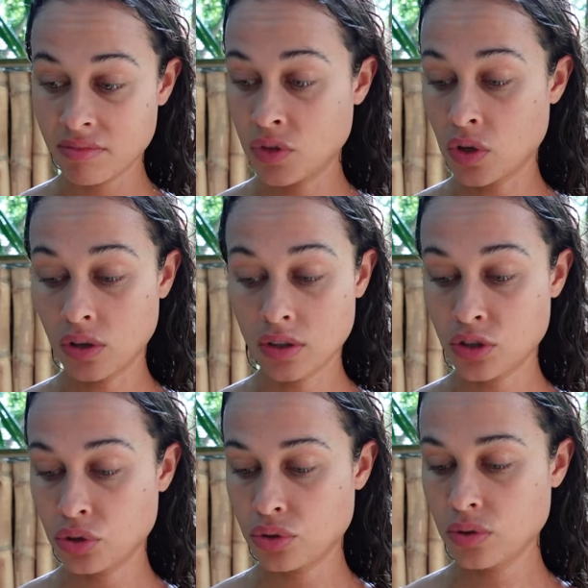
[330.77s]
not long
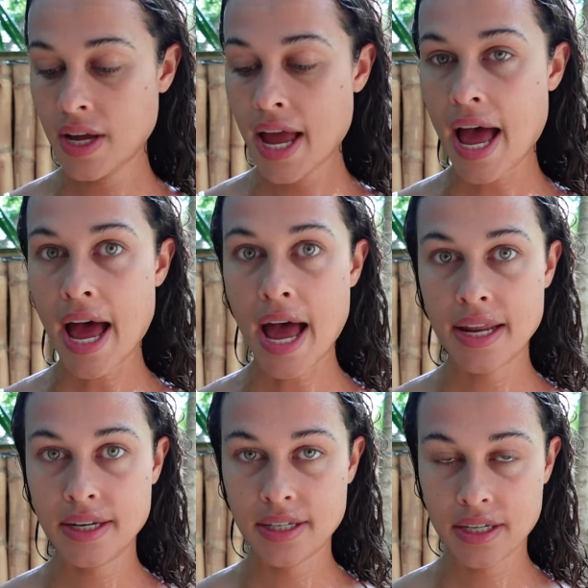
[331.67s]
at all,
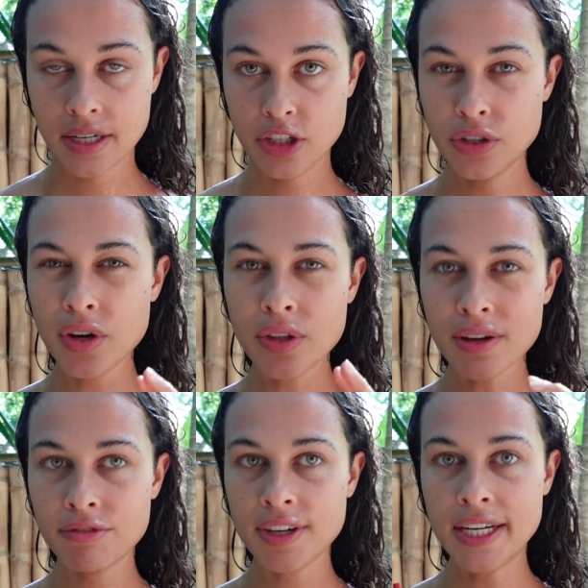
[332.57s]
and you know
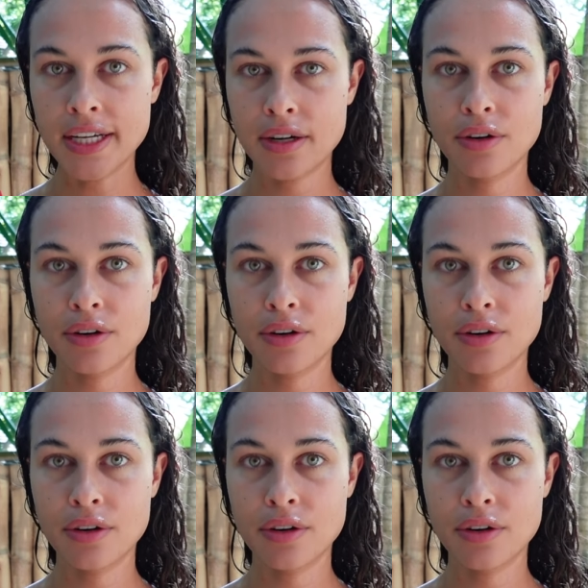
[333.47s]
that feeling